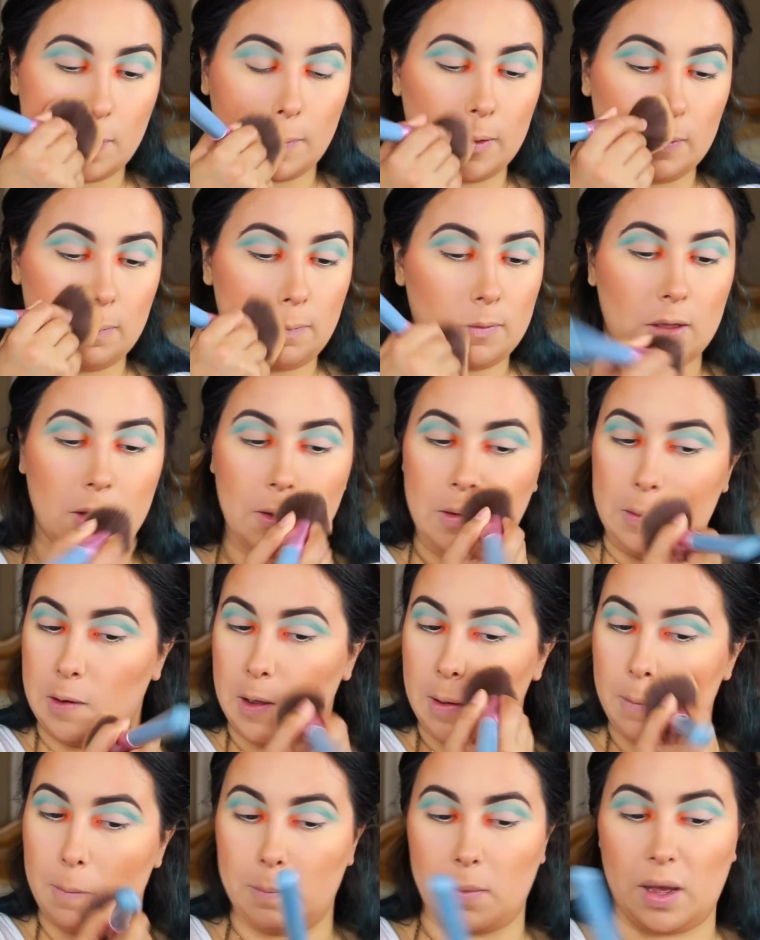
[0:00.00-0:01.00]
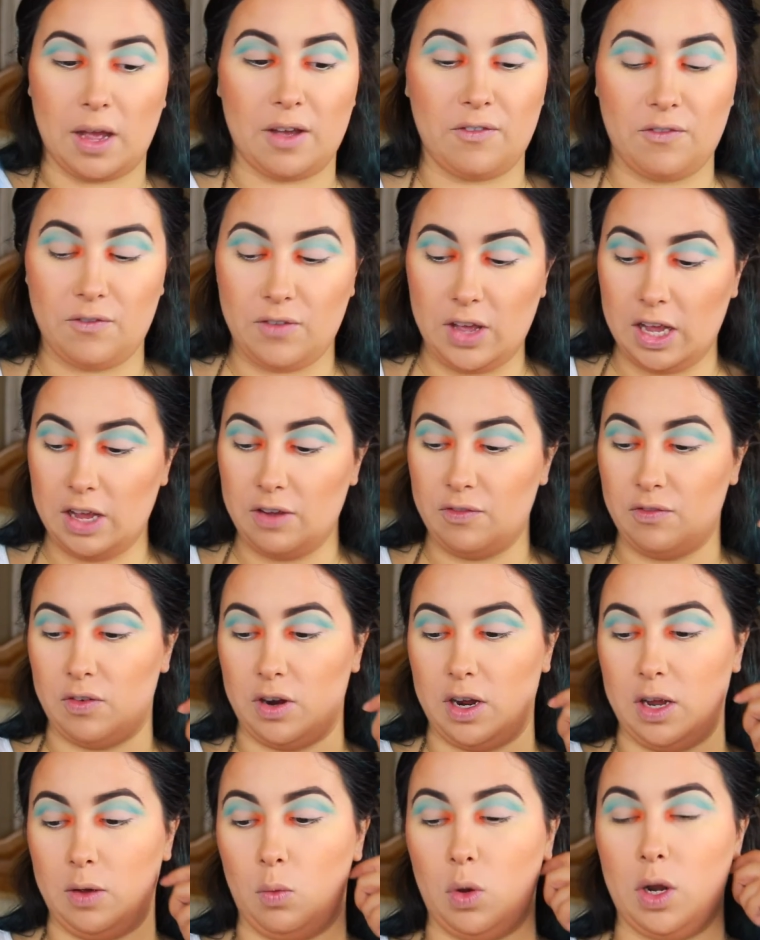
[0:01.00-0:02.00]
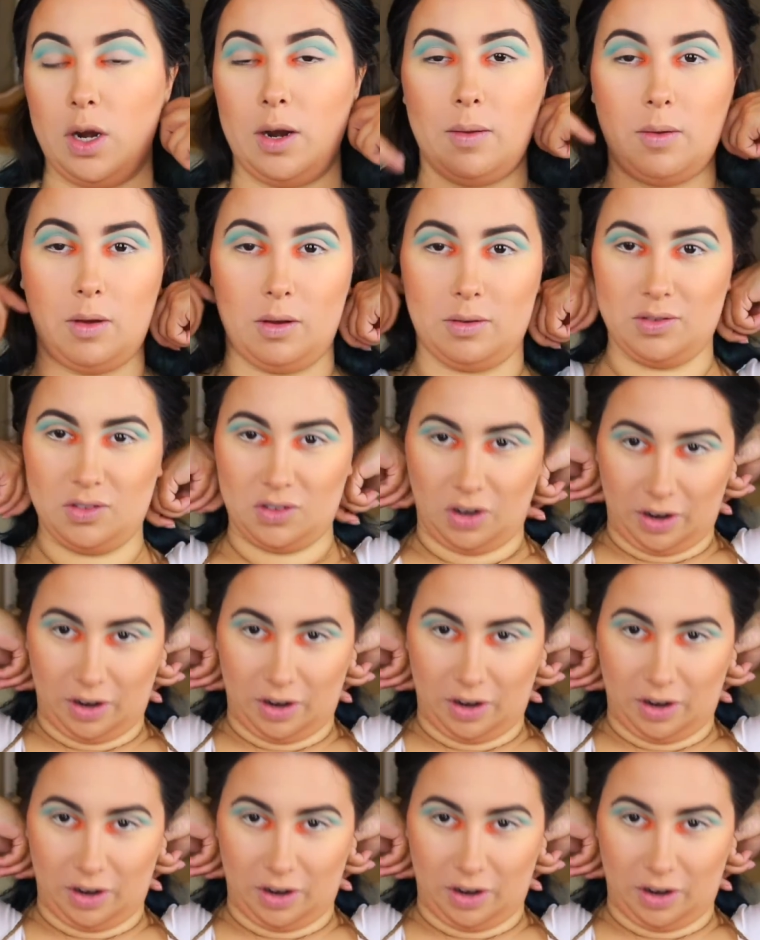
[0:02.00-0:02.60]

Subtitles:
And then my favorite one, I